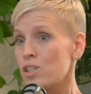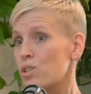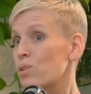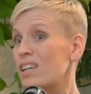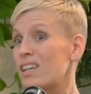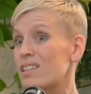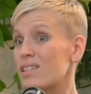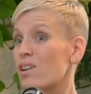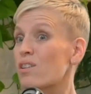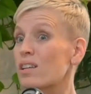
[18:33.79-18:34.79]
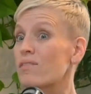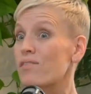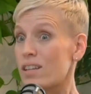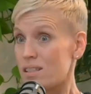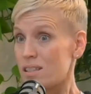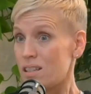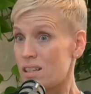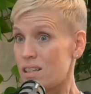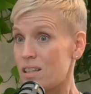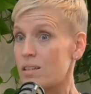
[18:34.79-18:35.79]
So he is already vested
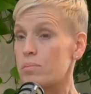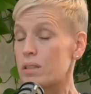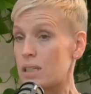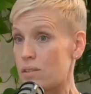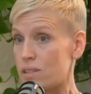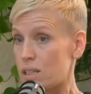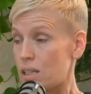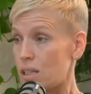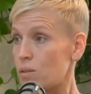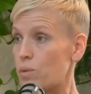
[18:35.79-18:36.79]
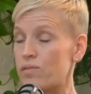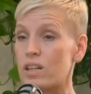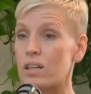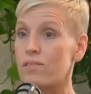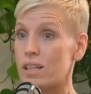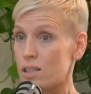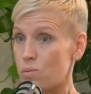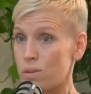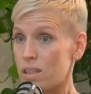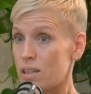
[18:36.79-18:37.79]
in it, believes in it. We've done
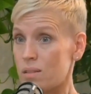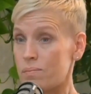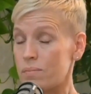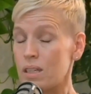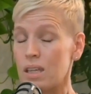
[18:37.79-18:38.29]
events with him.